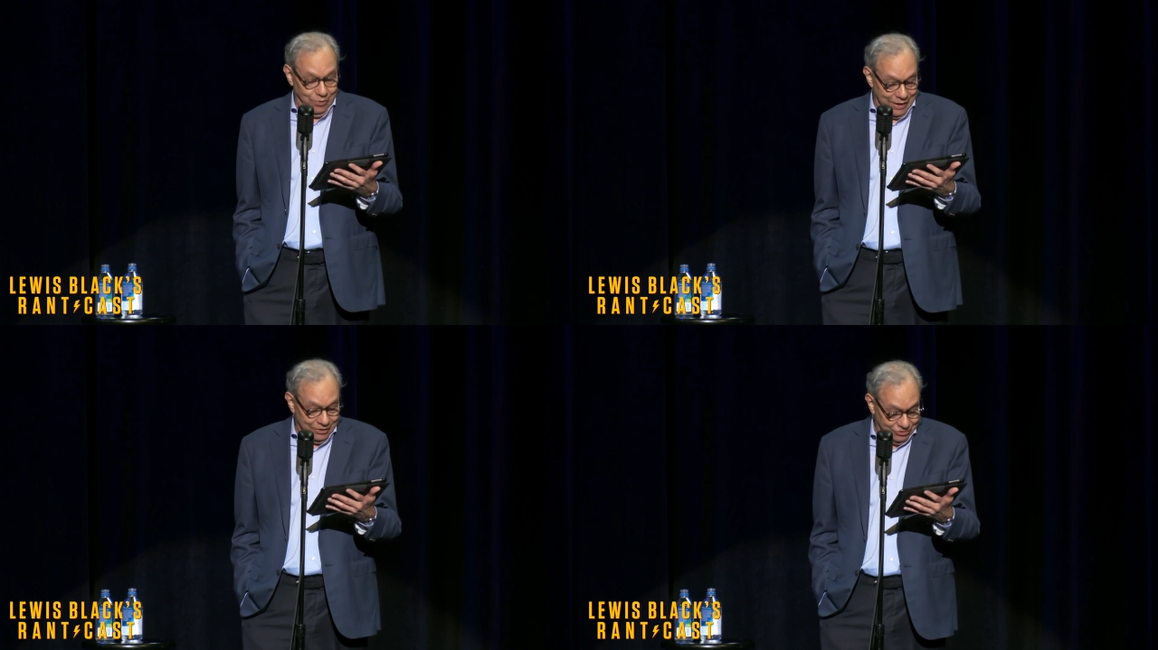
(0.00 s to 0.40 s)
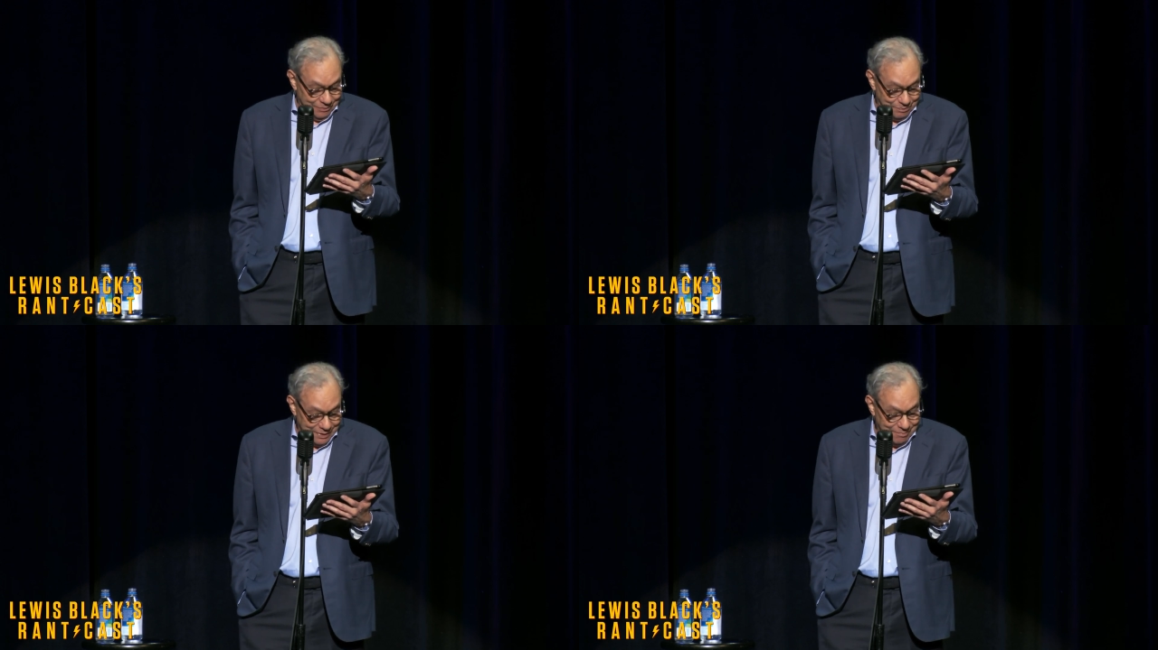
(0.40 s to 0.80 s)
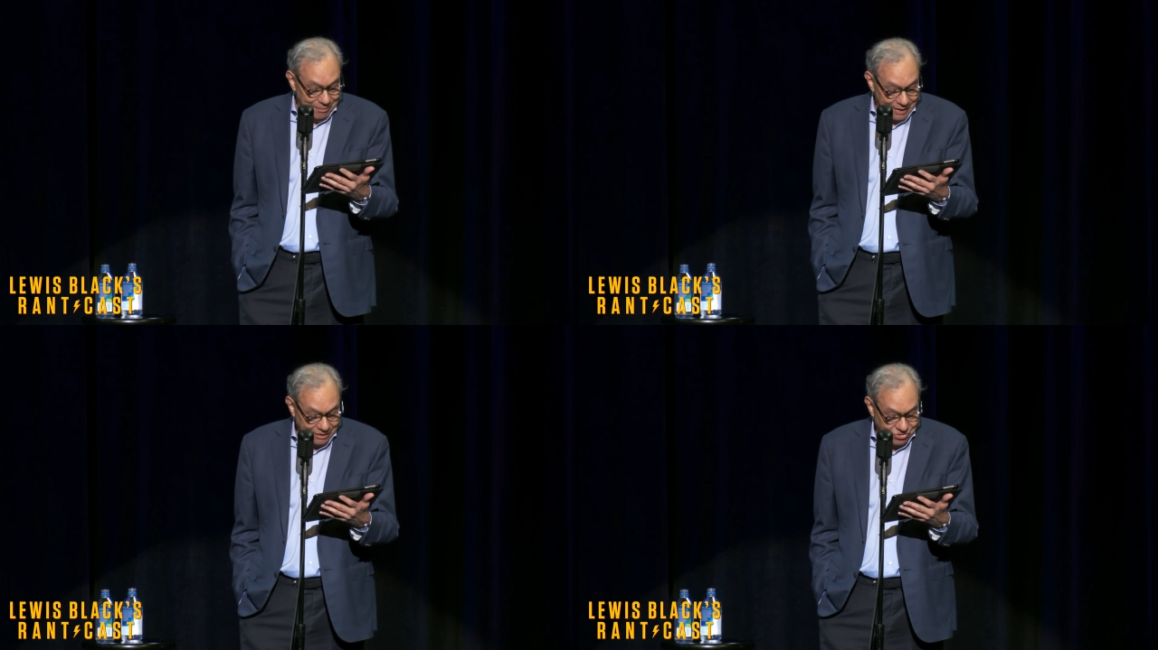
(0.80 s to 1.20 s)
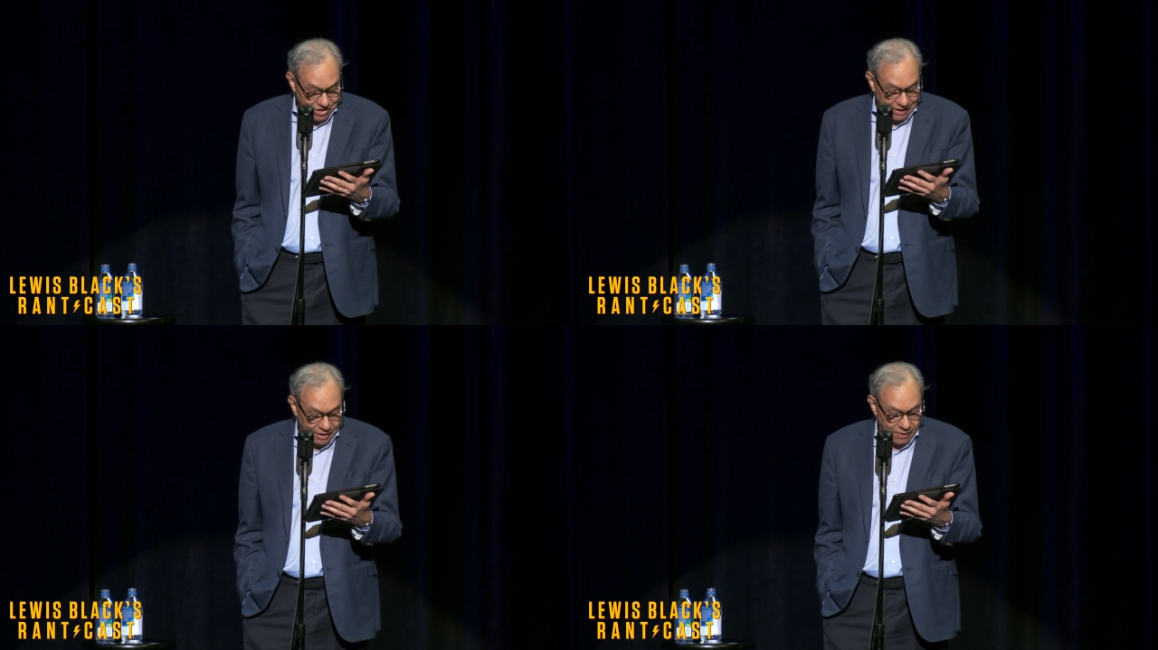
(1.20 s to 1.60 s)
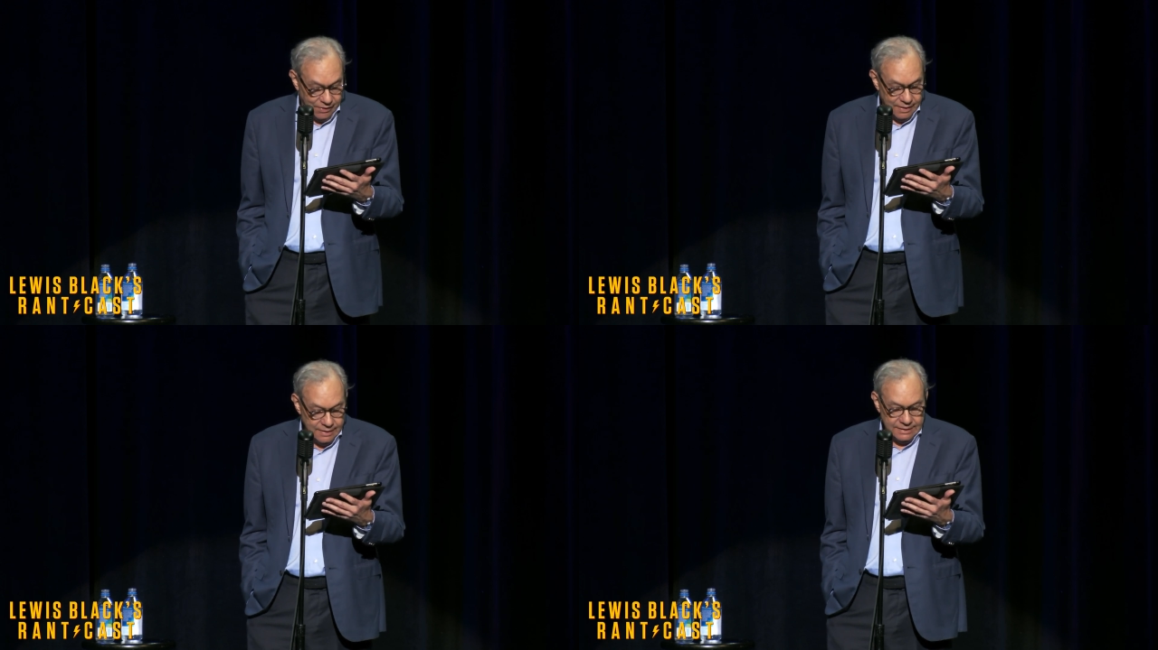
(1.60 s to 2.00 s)
recipe at Monticello,
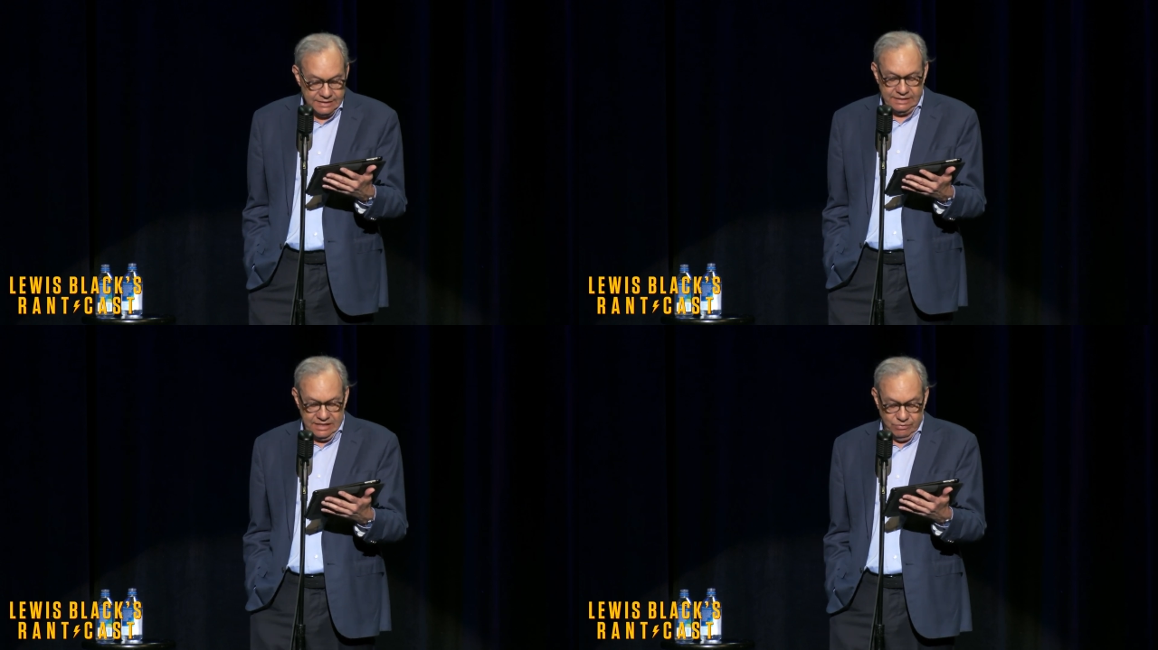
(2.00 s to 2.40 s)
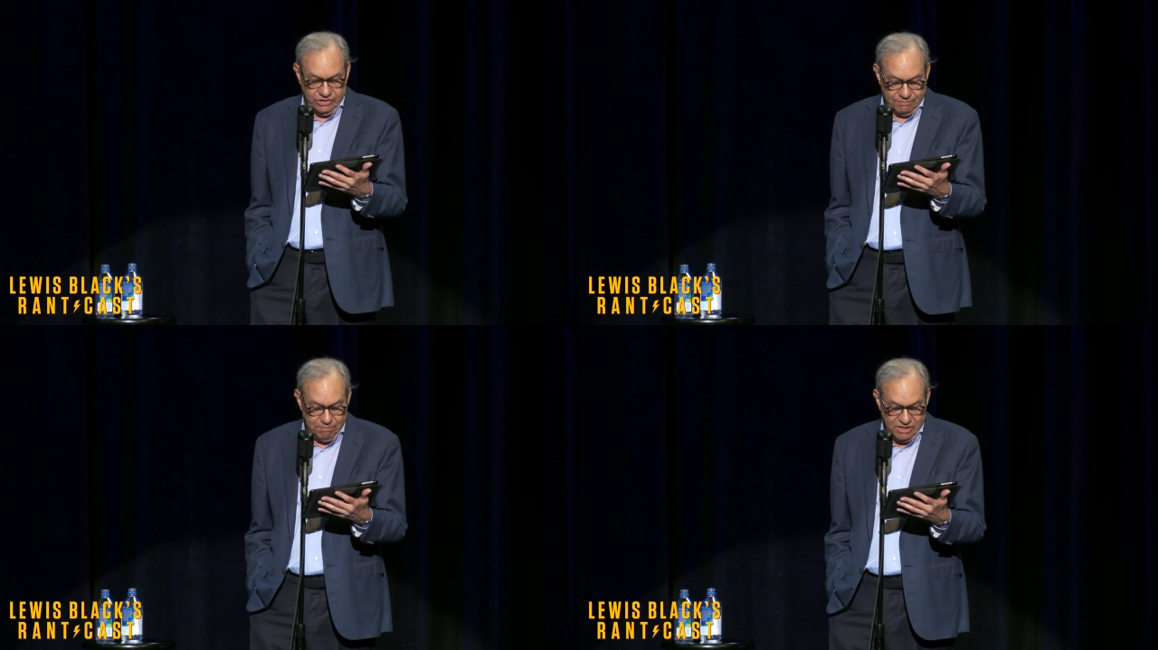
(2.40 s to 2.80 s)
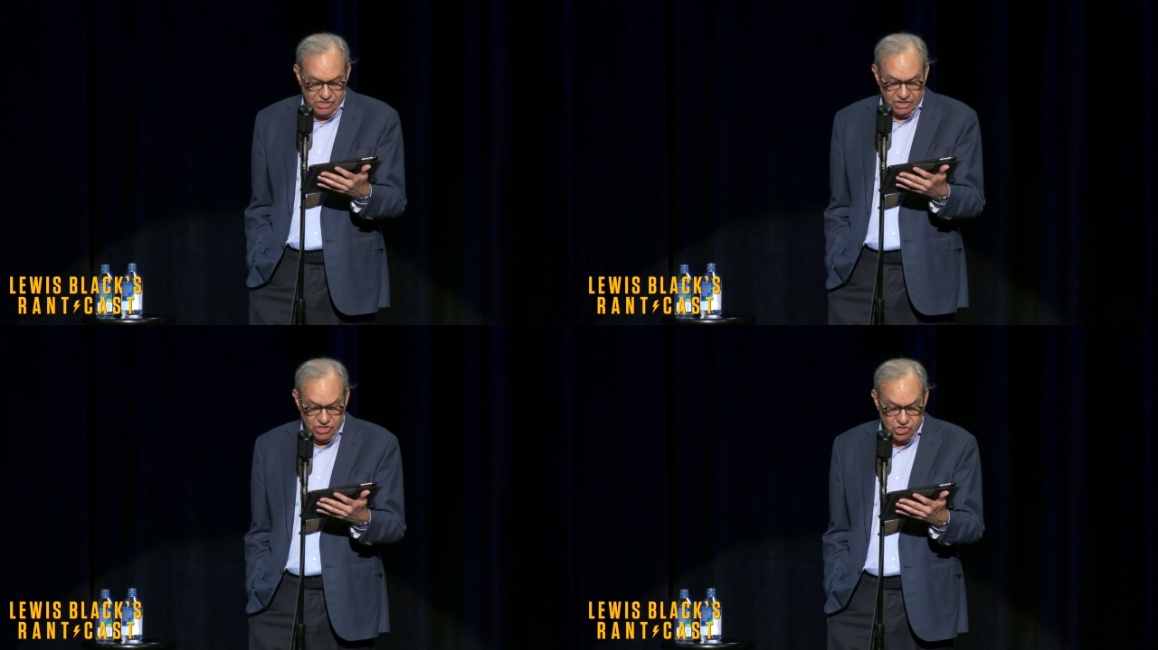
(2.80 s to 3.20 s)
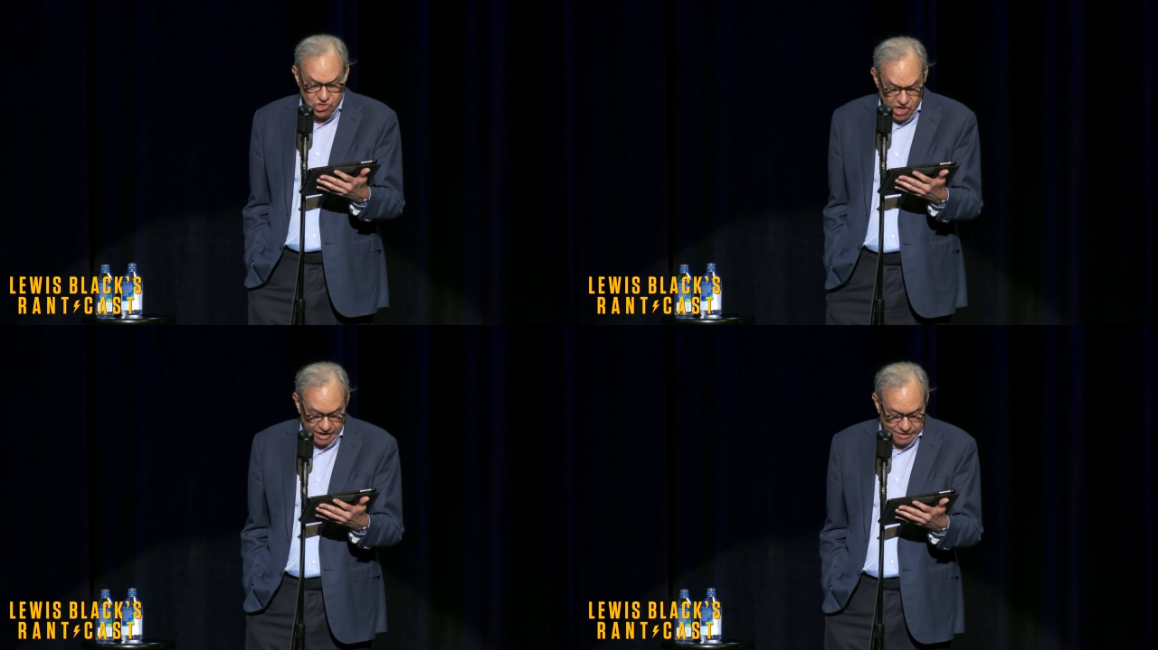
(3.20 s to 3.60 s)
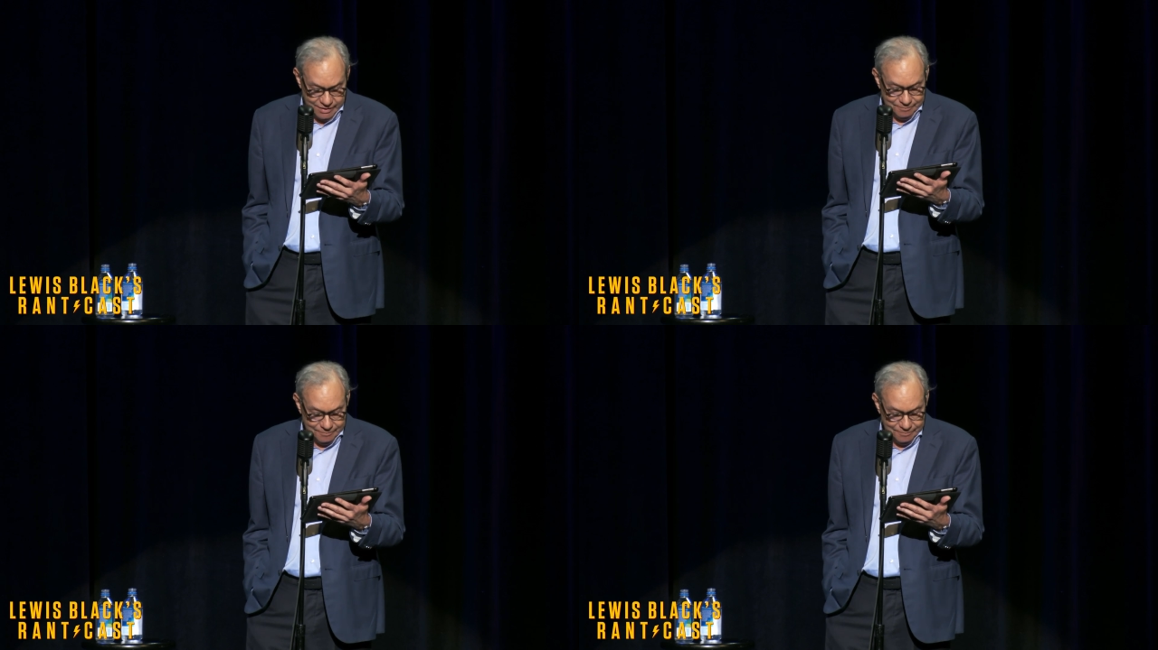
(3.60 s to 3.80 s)
and he was a piece of shit.